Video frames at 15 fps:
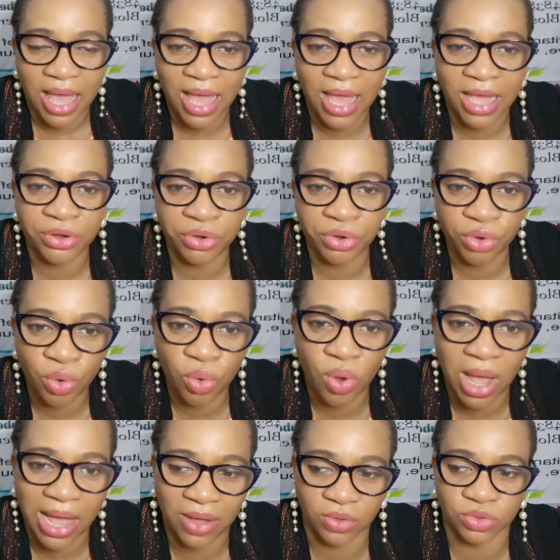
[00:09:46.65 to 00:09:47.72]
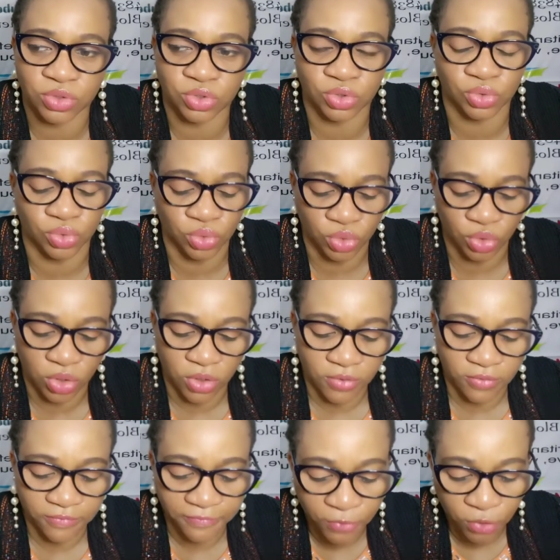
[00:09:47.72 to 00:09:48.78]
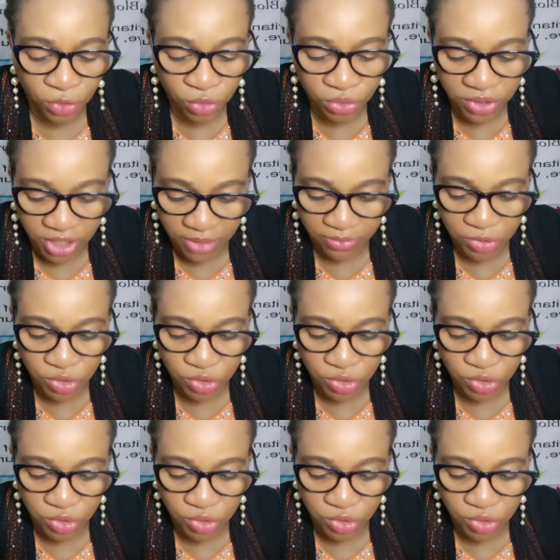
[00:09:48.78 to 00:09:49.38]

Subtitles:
and know how to follow them.